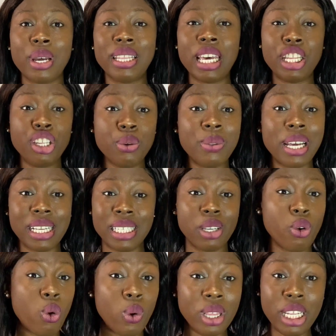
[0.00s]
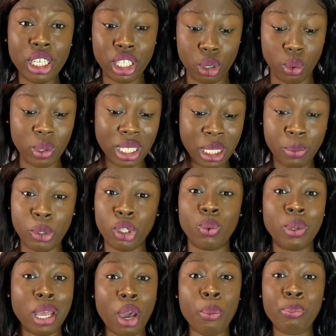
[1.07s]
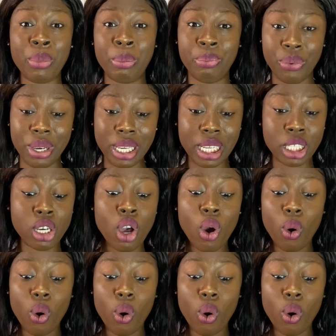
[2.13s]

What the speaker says: And I knew that only the Holy Spirit could help me break it.